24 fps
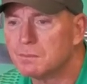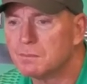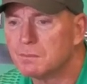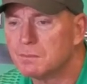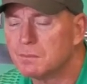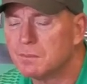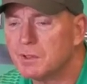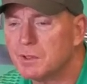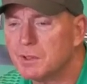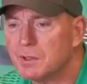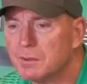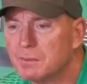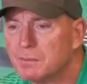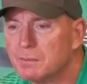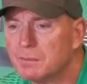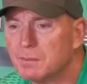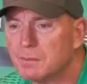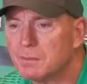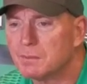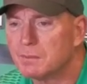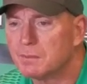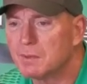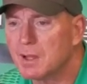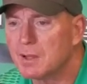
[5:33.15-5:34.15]
than
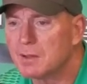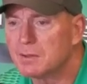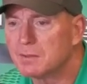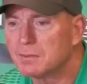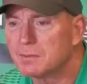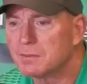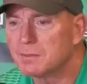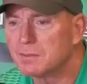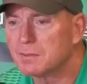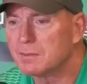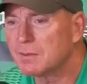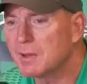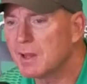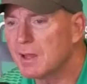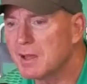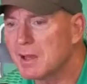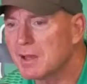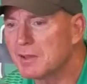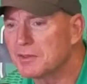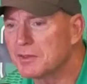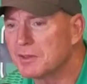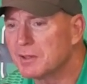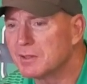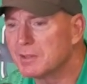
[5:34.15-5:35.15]
Huntington if the
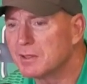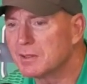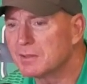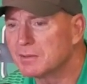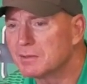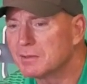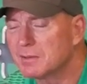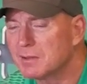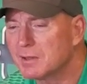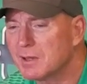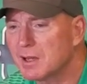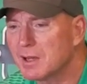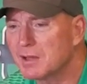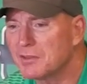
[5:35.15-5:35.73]
weather presents itself.